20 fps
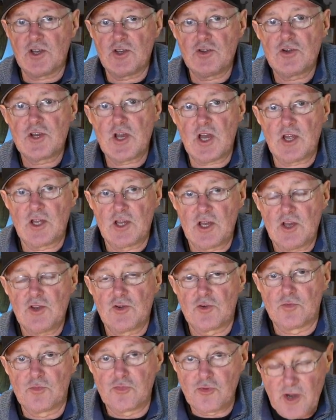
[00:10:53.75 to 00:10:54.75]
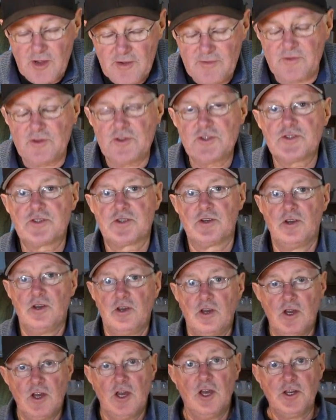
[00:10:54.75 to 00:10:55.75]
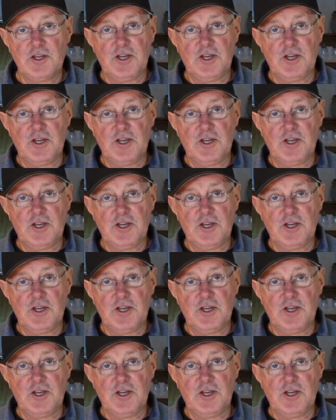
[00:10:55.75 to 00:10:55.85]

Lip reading: you can get your breakfast at